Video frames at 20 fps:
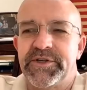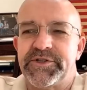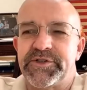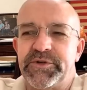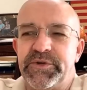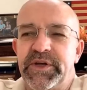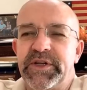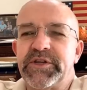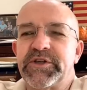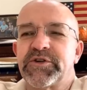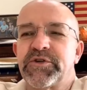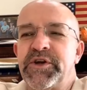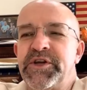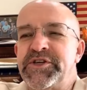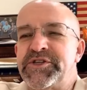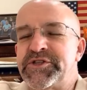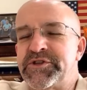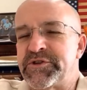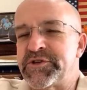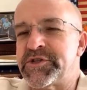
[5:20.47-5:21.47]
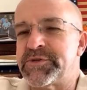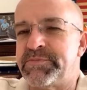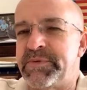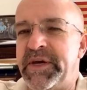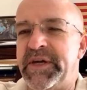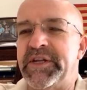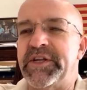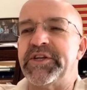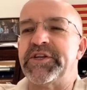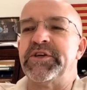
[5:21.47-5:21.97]
to increase your
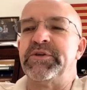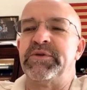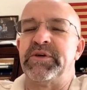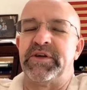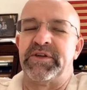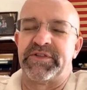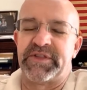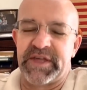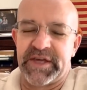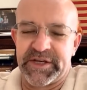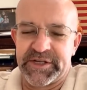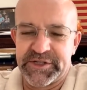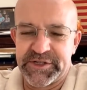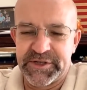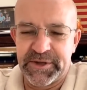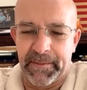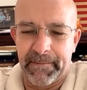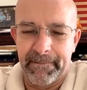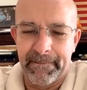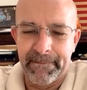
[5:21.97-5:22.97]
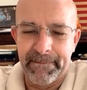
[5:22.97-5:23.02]
speed at doing things.